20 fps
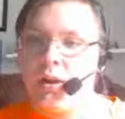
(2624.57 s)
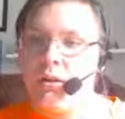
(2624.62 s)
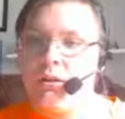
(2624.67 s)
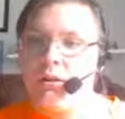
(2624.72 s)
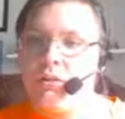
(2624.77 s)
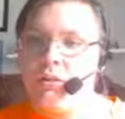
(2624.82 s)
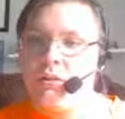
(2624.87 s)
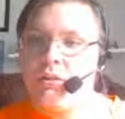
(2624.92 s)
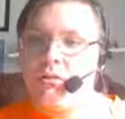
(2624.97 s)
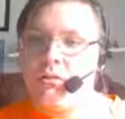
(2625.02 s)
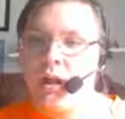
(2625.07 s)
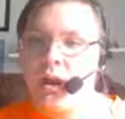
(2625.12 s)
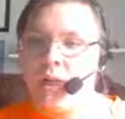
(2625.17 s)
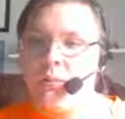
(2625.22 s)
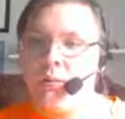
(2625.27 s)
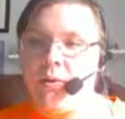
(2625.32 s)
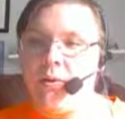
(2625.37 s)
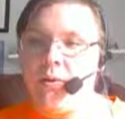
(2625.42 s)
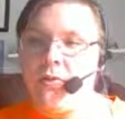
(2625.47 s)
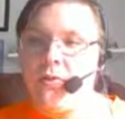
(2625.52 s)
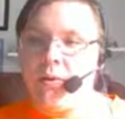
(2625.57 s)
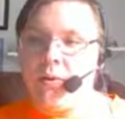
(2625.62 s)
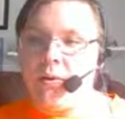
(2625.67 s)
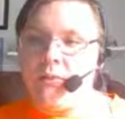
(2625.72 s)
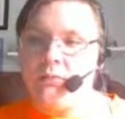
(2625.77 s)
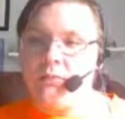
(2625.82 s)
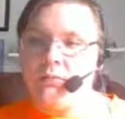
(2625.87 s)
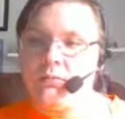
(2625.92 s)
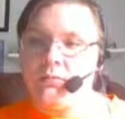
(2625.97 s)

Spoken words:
did you tap her phone?